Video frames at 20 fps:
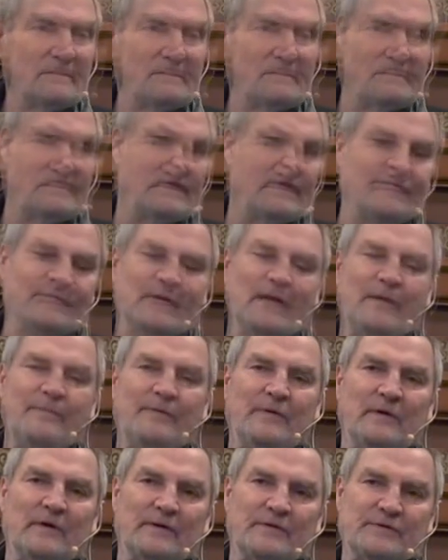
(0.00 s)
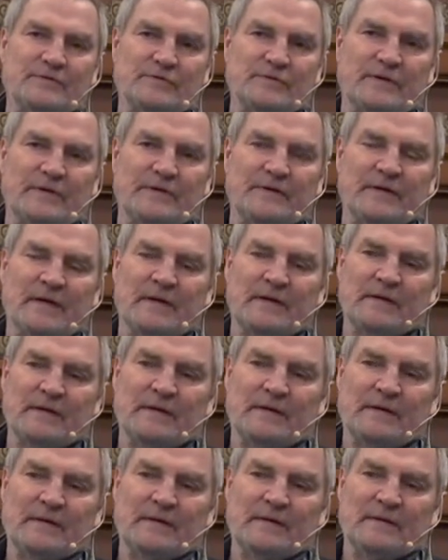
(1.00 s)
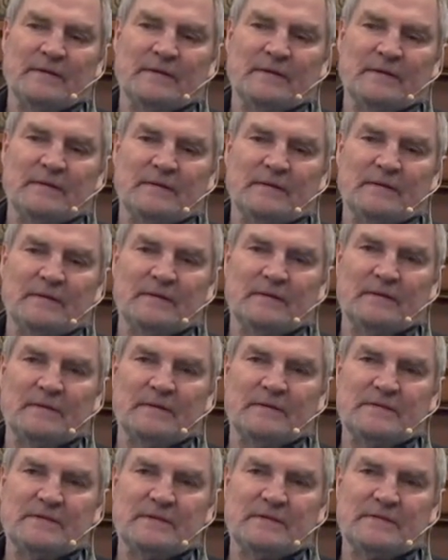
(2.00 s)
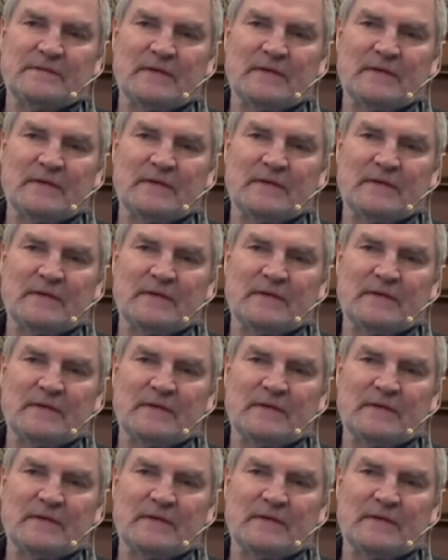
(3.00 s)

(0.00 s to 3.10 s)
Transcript: We have an apricot tree and it's